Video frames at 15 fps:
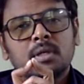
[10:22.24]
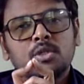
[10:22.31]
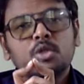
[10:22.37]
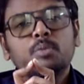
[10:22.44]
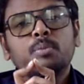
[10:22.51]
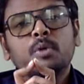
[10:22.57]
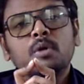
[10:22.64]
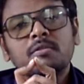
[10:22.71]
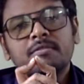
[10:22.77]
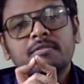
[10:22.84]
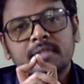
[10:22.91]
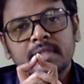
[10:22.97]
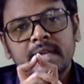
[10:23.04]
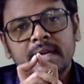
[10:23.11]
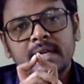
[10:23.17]
to prove
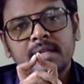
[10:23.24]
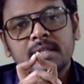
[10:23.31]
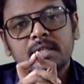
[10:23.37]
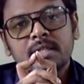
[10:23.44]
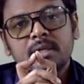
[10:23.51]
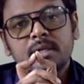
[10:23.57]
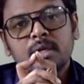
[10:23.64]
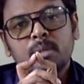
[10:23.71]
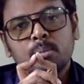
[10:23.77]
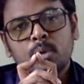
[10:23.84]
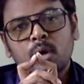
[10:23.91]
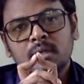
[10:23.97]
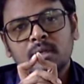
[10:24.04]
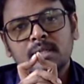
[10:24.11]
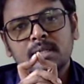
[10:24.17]
that
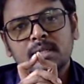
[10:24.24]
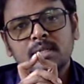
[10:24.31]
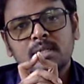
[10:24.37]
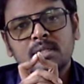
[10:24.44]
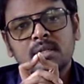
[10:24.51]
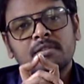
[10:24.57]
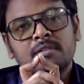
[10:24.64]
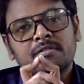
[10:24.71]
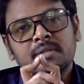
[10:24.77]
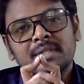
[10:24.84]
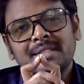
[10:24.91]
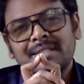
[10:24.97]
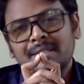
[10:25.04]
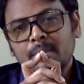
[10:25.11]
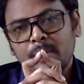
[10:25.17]
importance of
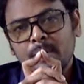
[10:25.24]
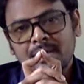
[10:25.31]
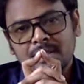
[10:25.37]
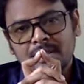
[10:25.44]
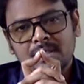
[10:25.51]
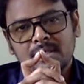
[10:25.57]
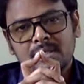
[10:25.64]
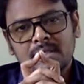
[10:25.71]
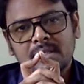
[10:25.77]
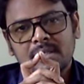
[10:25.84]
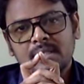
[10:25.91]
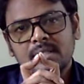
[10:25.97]
the medicine.